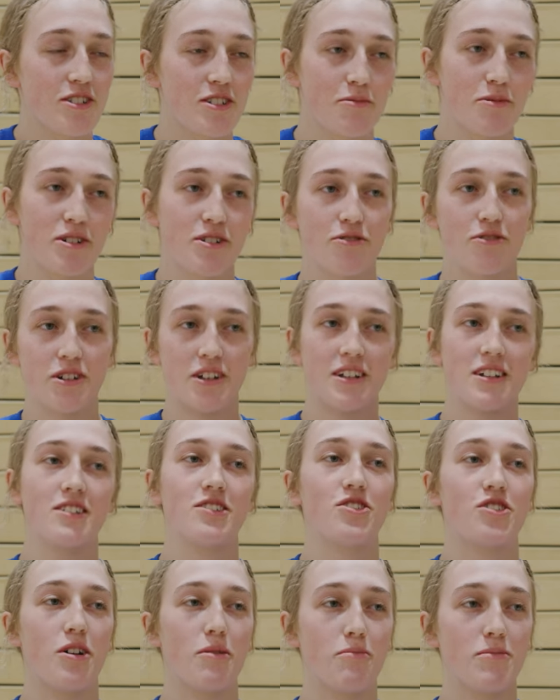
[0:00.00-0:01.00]
to be
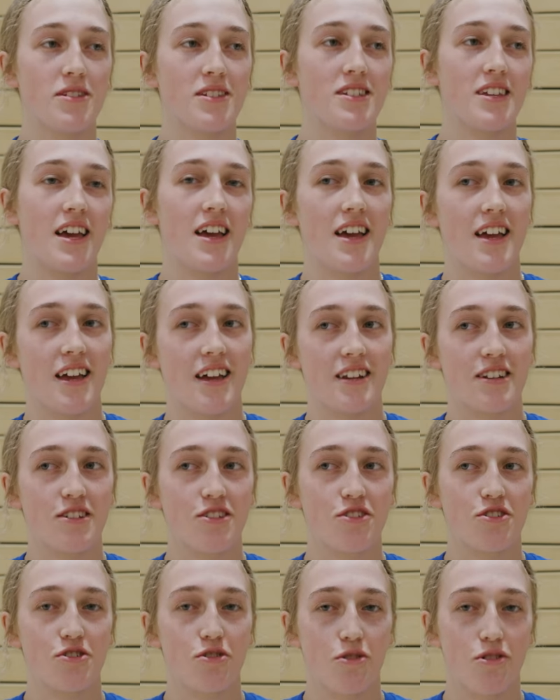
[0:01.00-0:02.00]
doing jumps
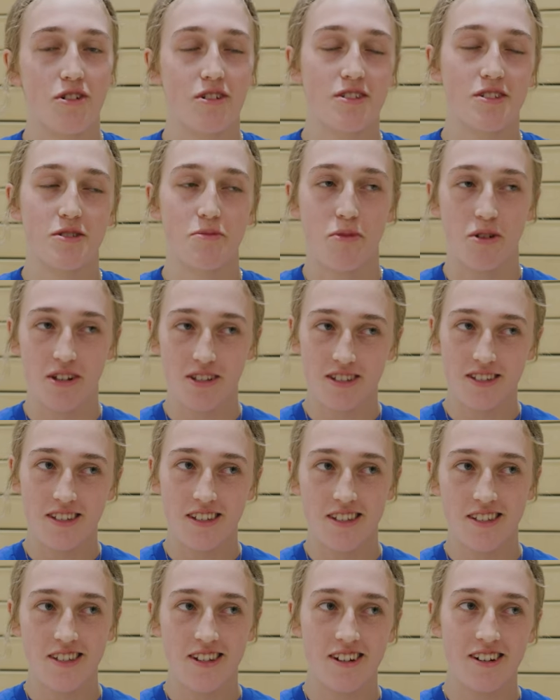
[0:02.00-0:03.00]
and short sprints
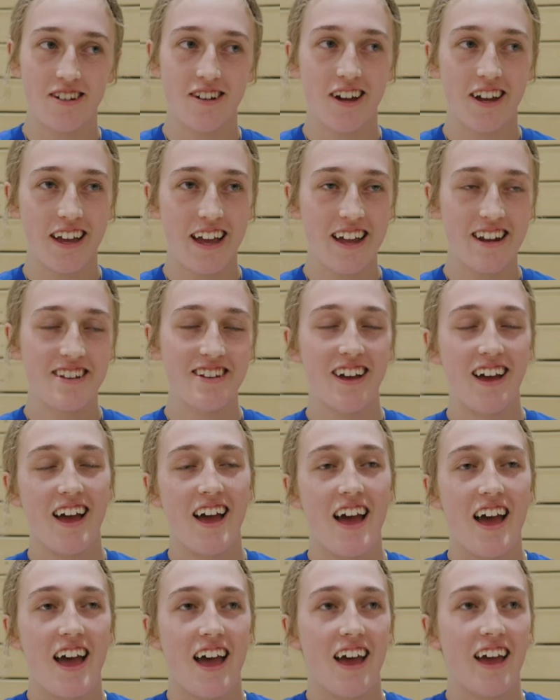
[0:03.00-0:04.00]
this year again.
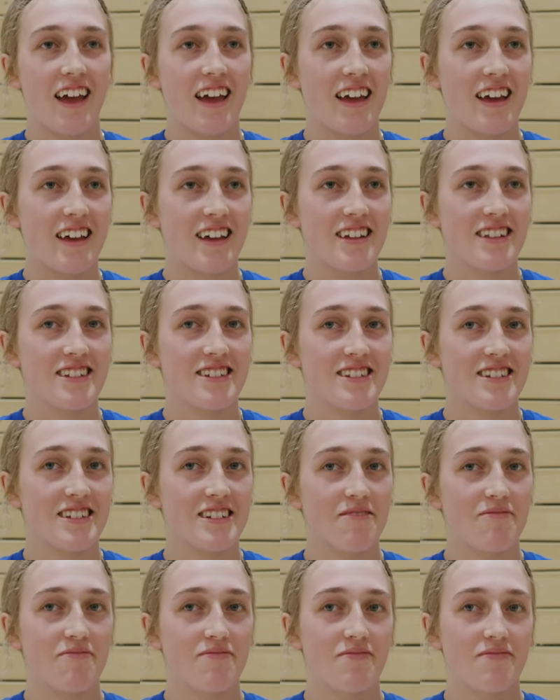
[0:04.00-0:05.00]
And
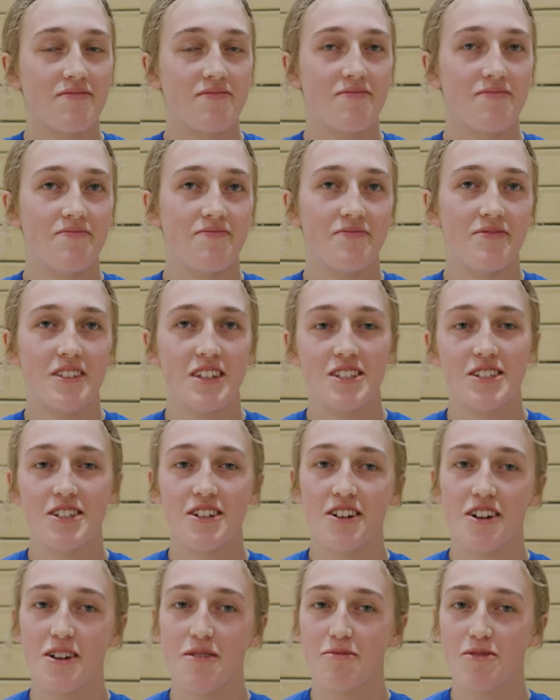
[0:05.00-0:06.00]
this
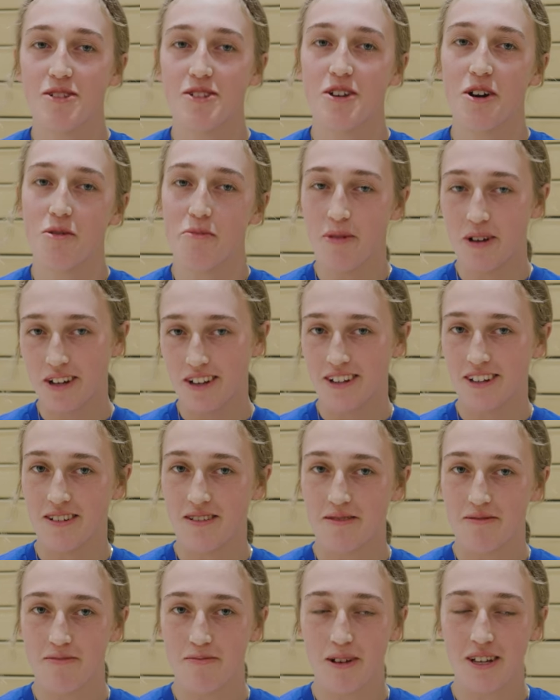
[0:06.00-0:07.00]
year I'm just
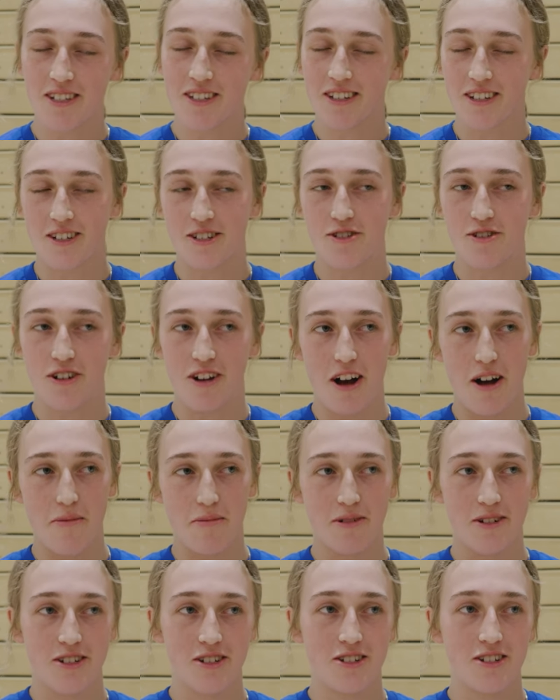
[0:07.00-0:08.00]
hoping basically to
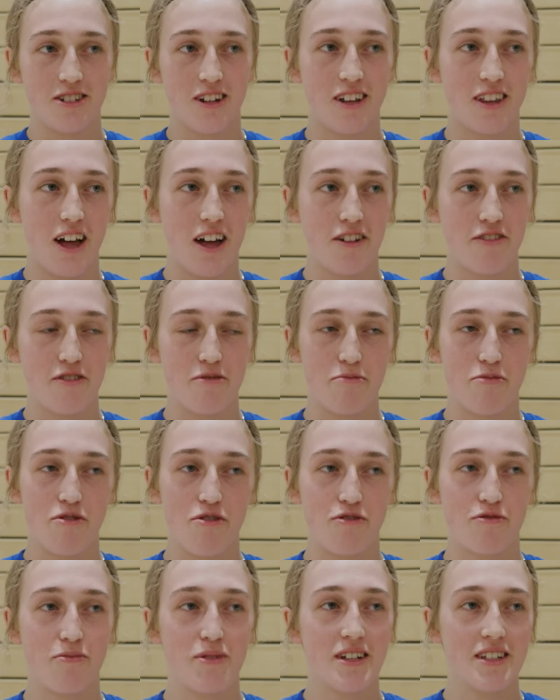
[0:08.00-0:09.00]
accomplish a lot of
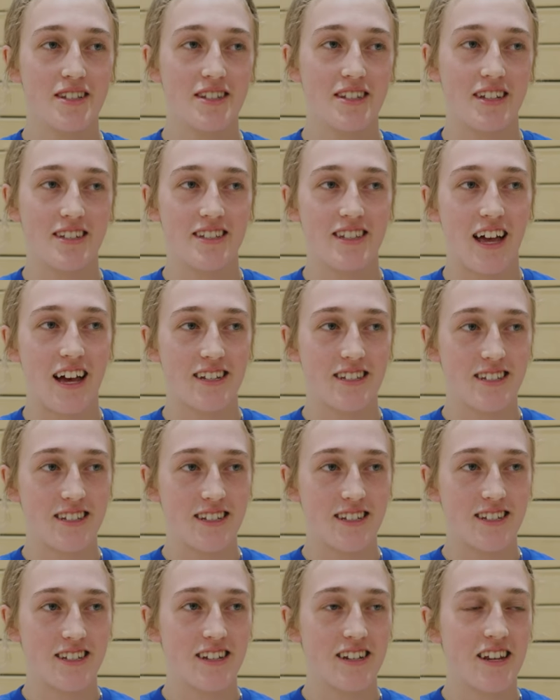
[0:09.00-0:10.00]
improvement since last
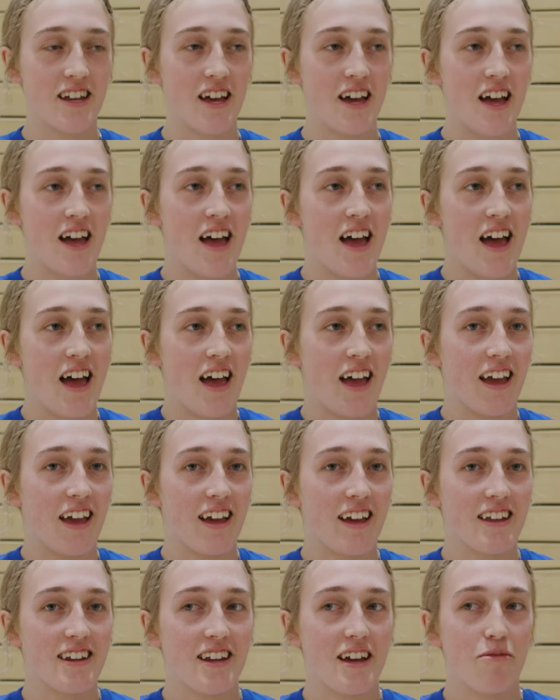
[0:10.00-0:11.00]
season.
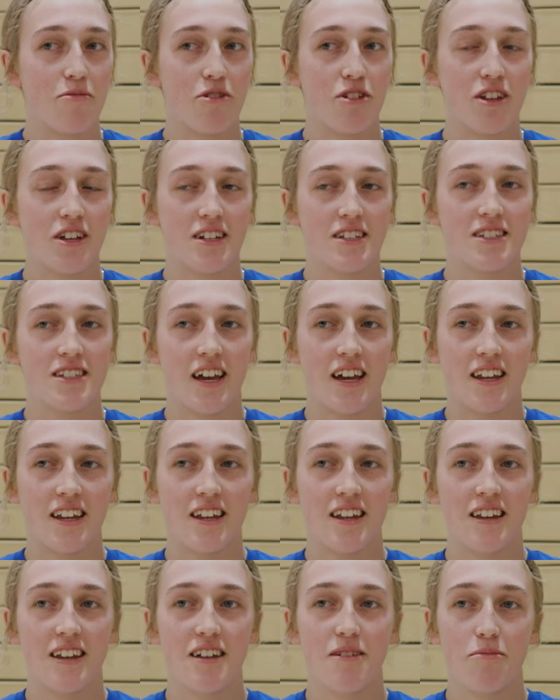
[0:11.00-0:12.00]
And I'm really
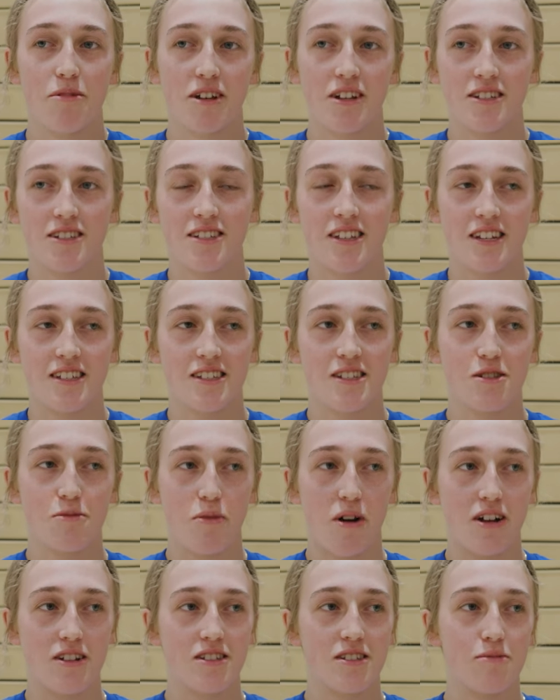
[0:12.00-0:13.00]
excited because Slice has
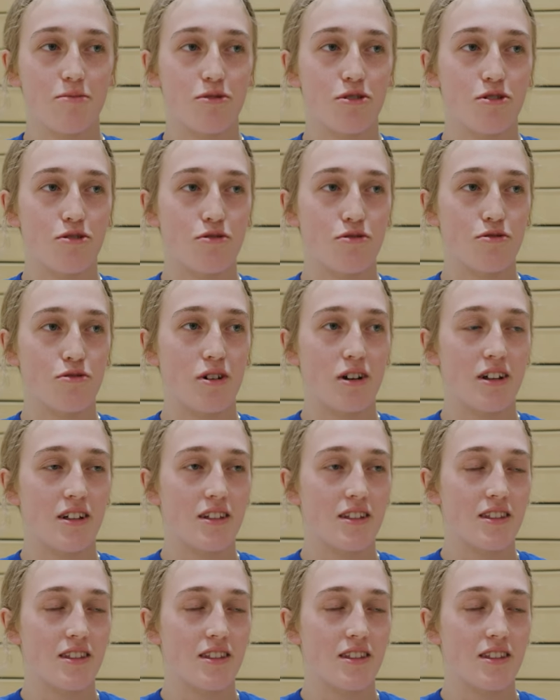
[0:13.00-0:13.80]
brought some new